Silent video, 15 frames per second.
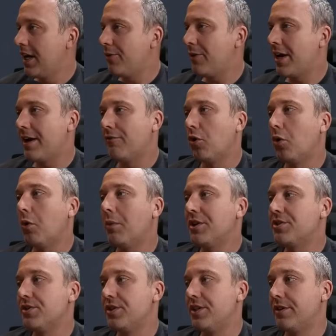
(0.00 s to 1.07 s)
And we have a whole
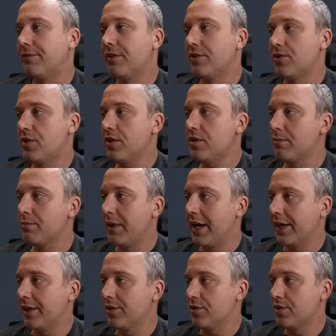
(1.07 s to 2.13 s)
bunch of different system
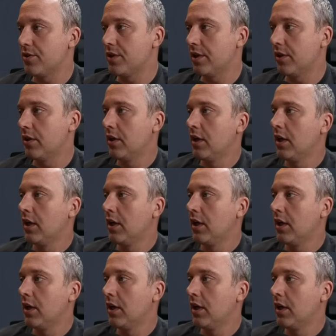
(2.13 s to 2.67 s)
packages here.